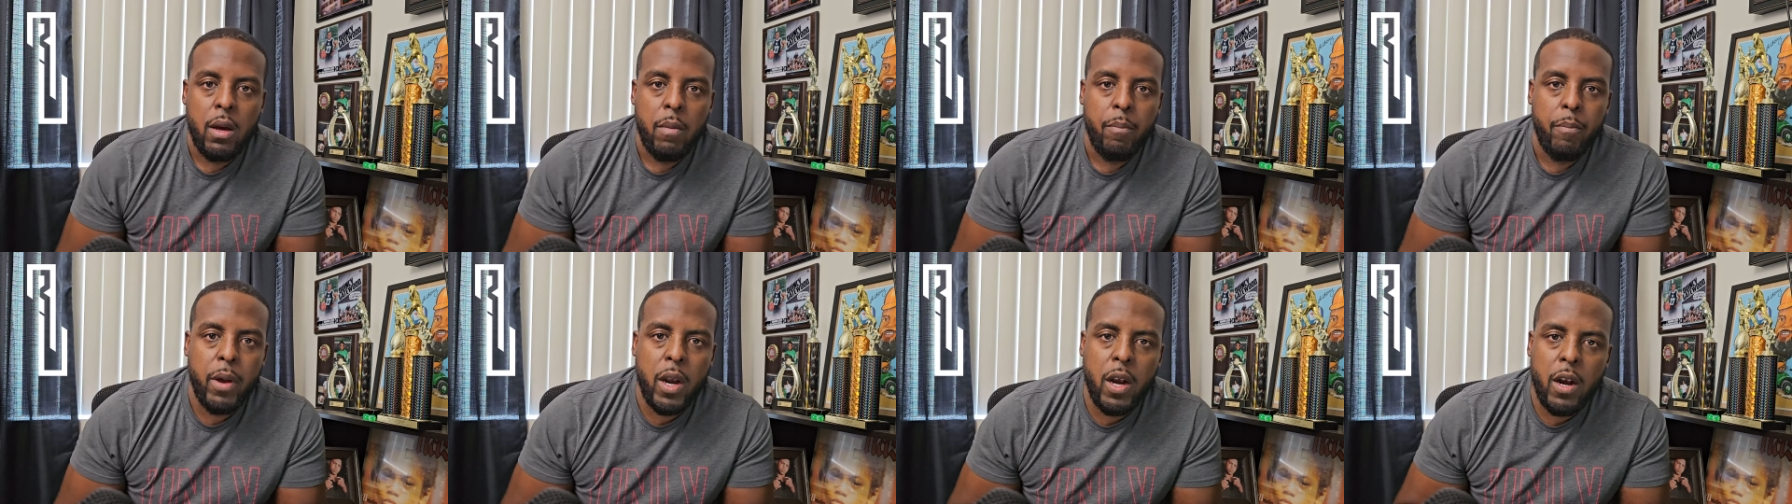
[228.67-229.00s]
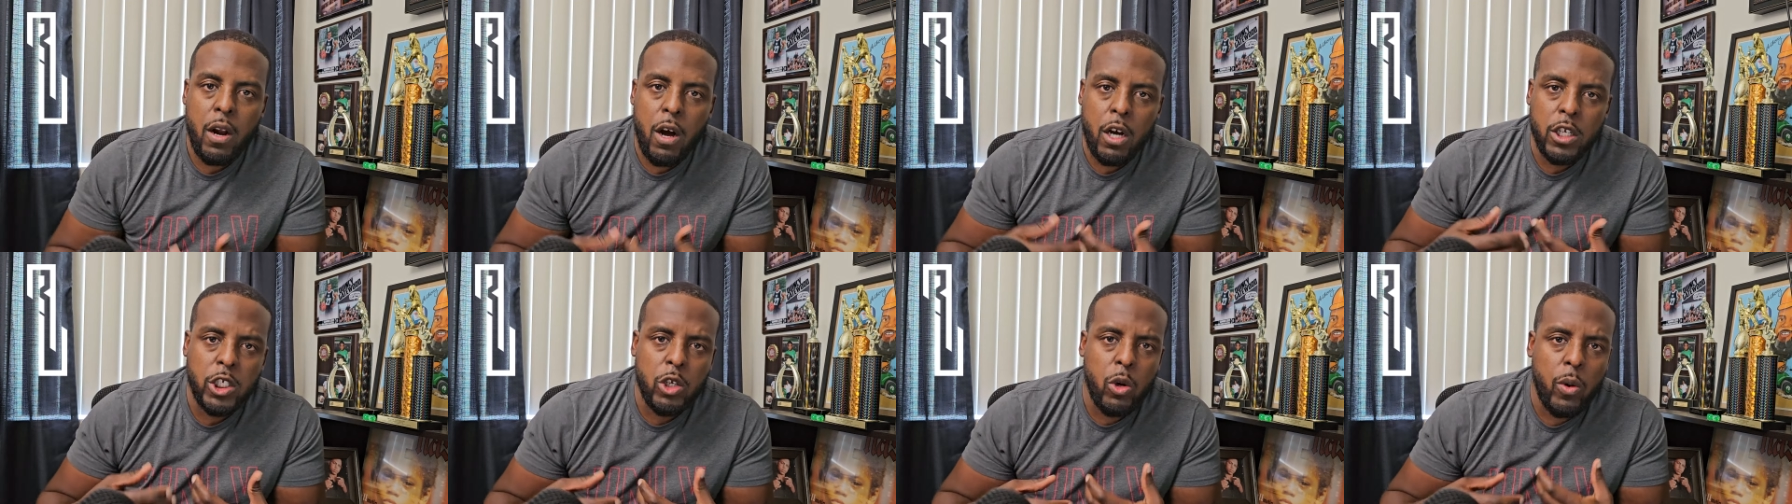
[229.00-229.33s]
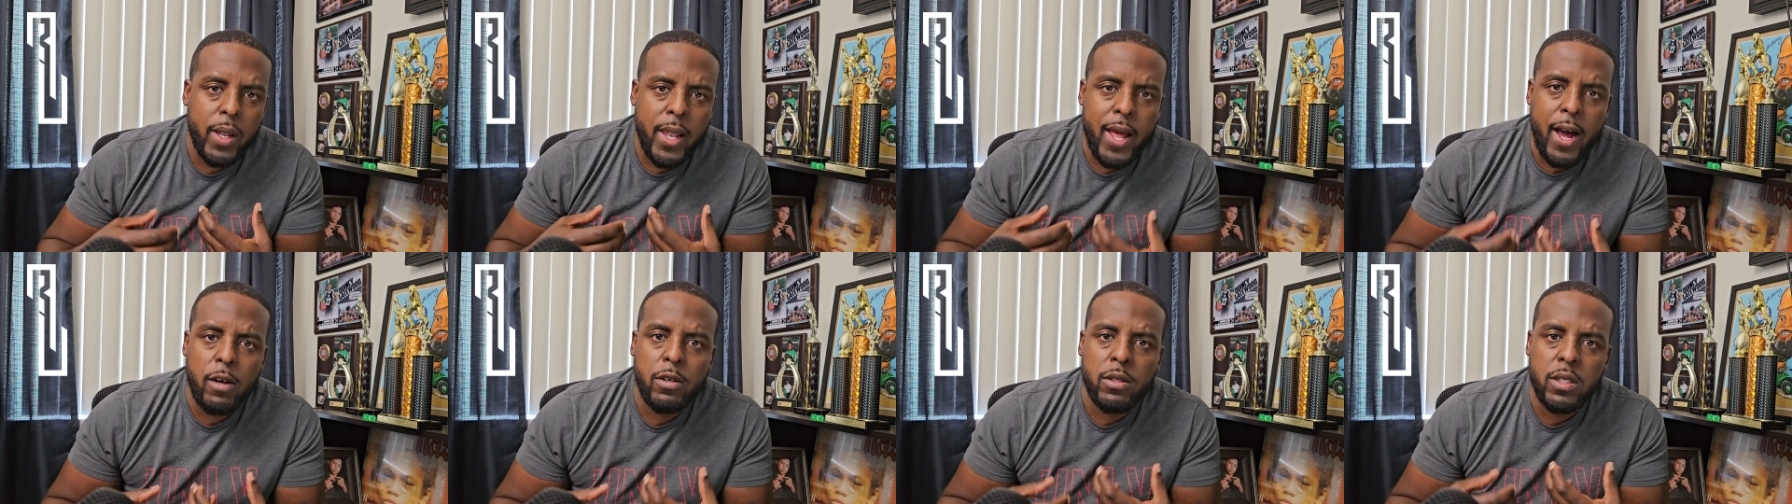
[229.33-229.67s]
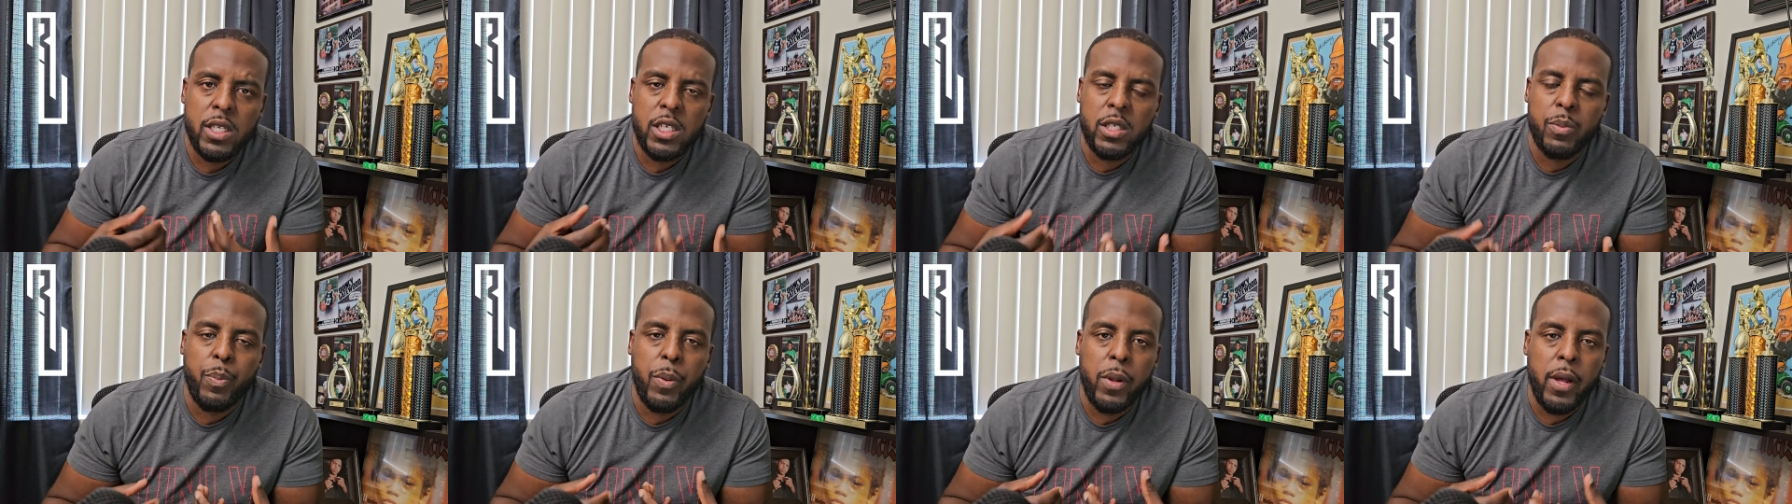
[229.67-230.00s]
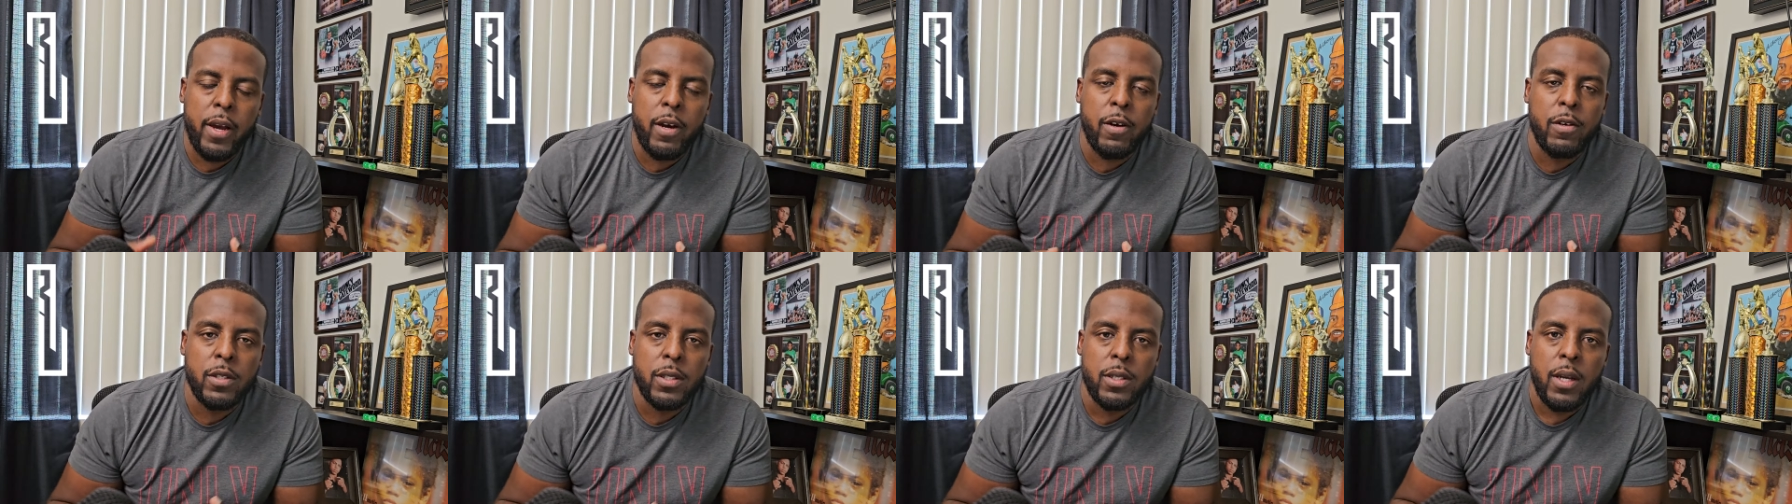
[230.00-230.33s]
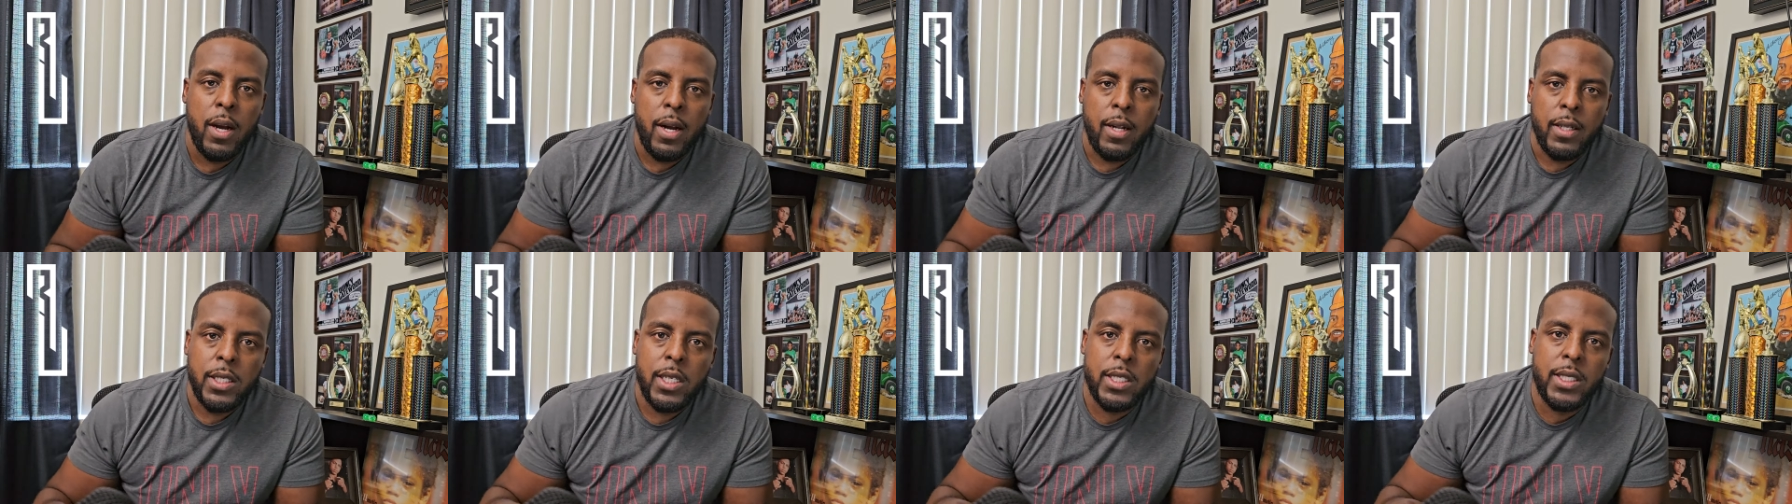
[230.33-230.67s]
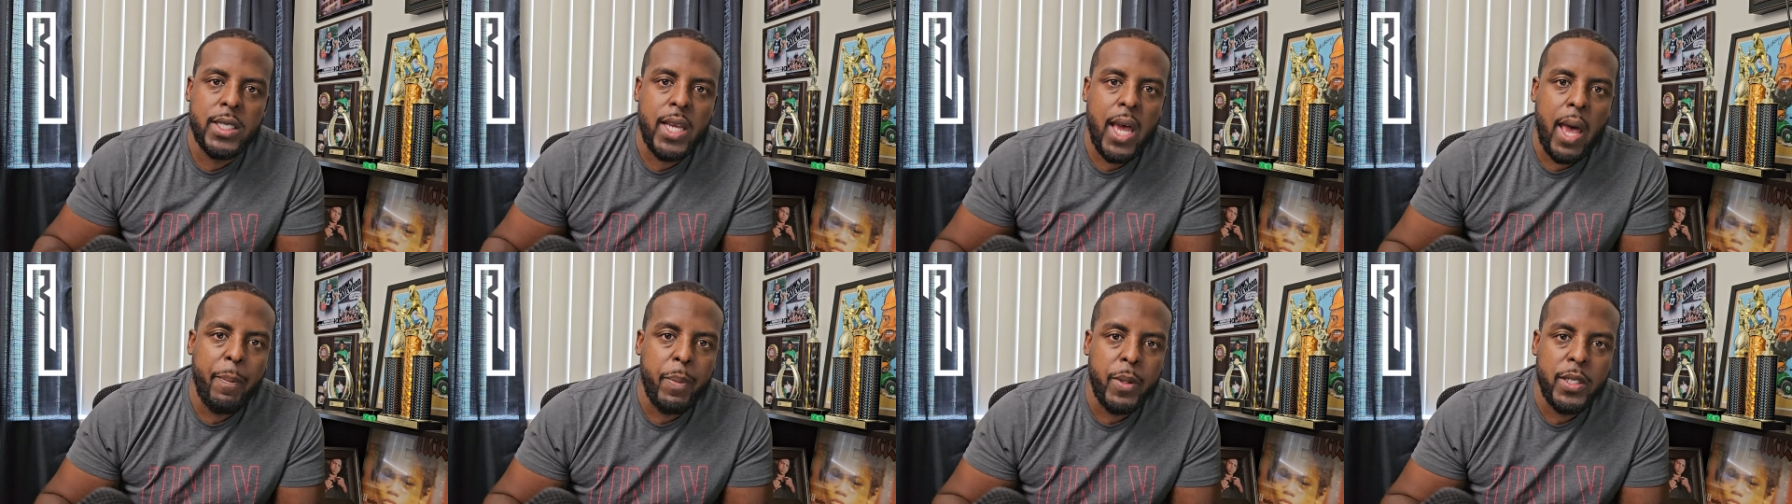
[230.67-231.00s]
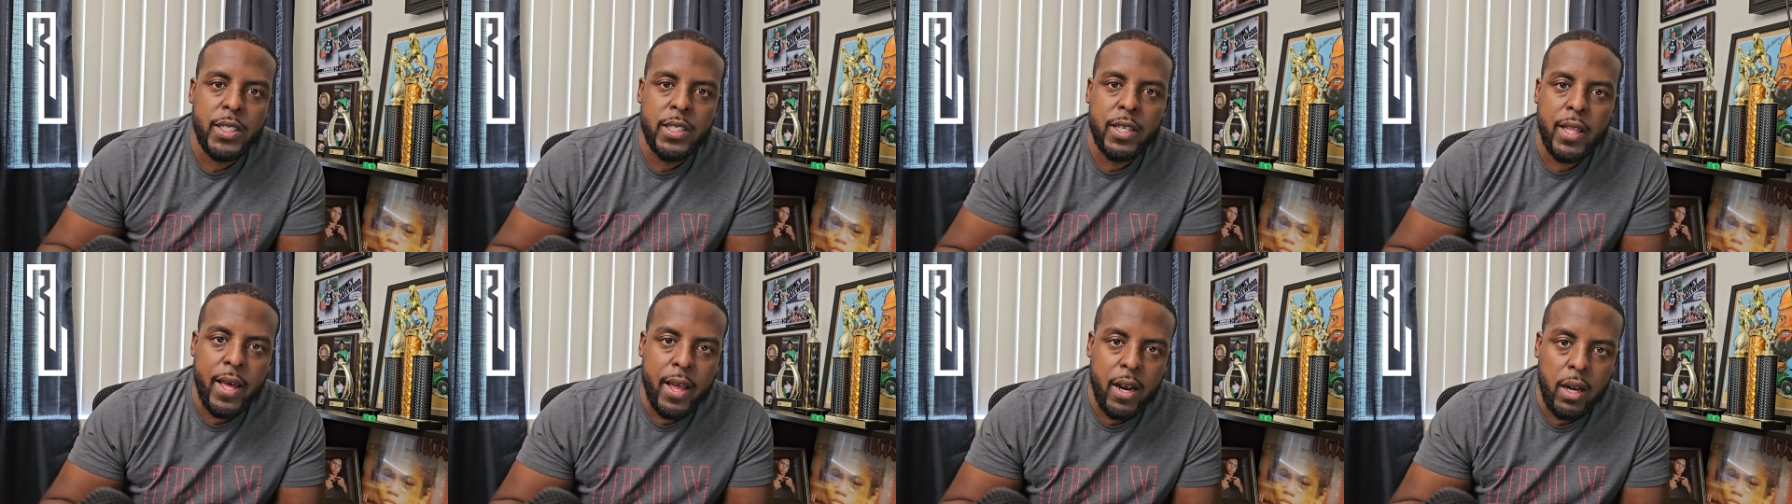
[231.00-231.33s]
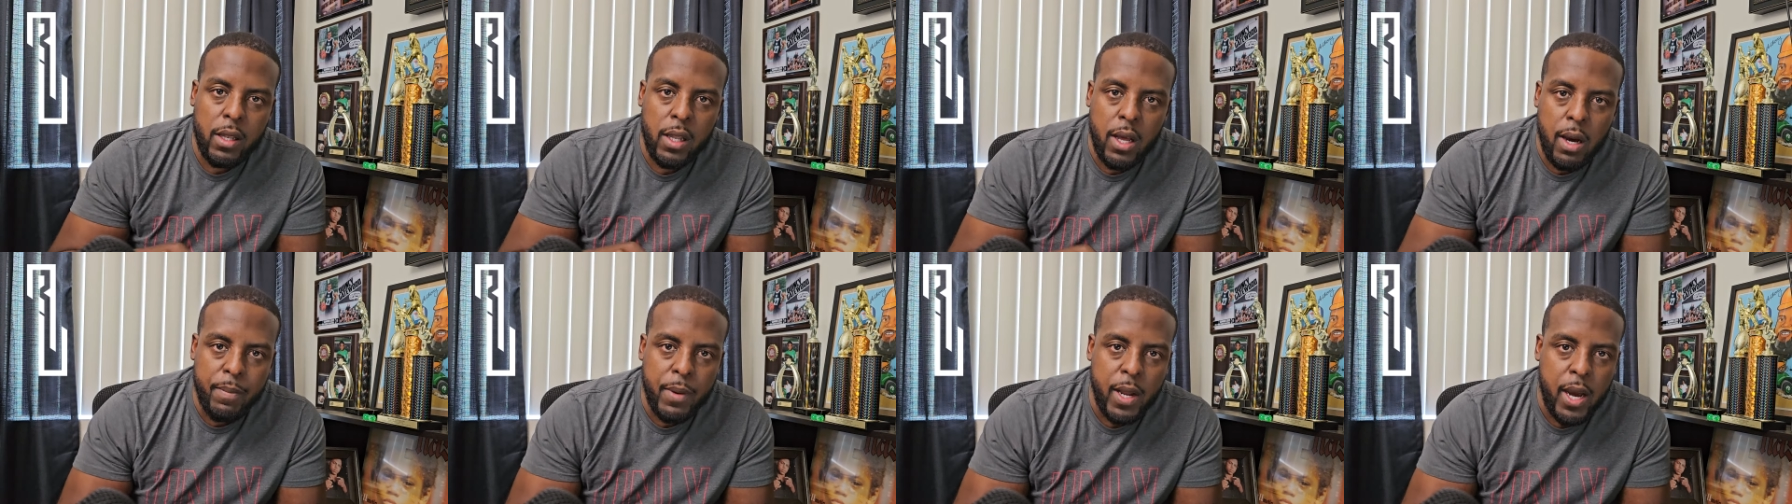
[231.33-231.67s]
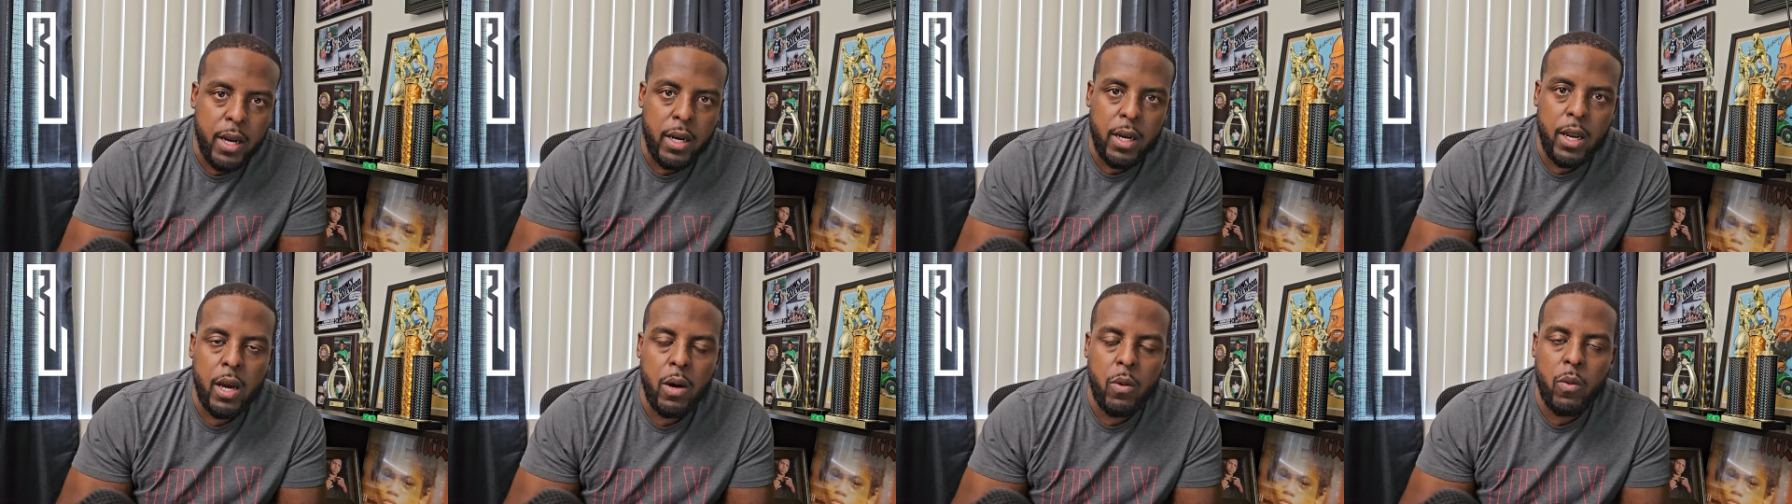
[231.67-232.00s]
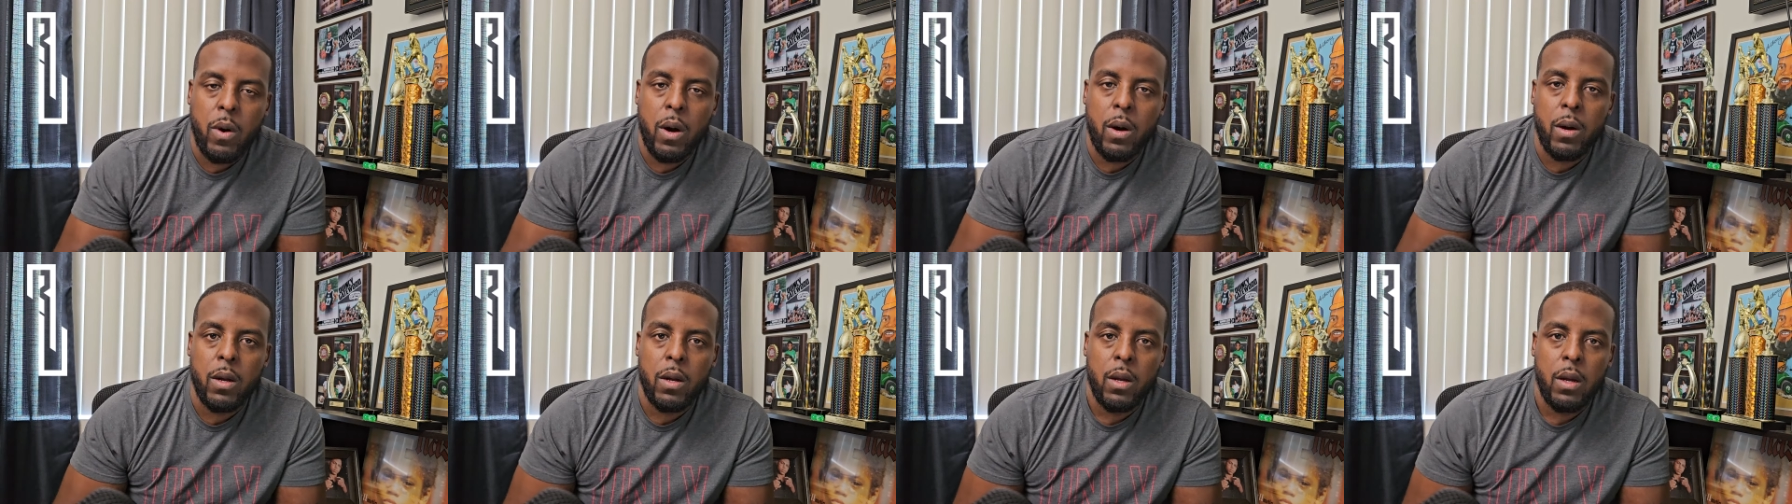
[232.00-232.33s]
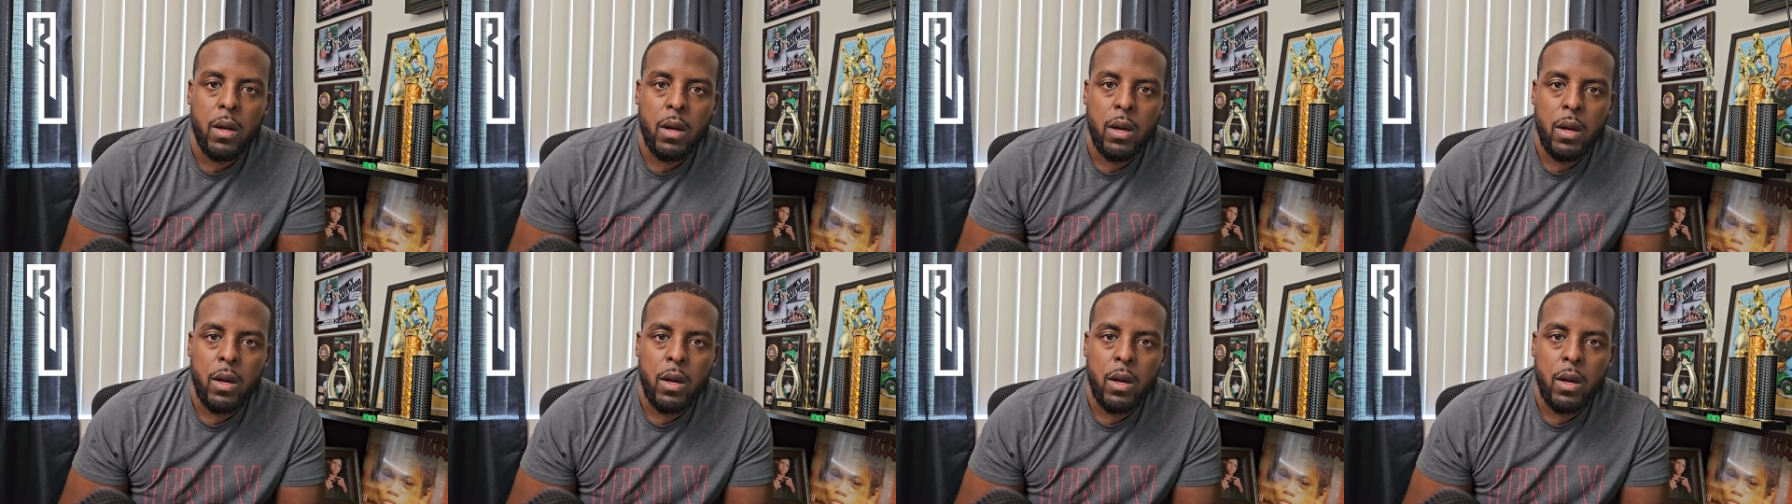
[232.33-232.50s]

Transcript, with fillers: but it also allows these players to tap into that alumni network.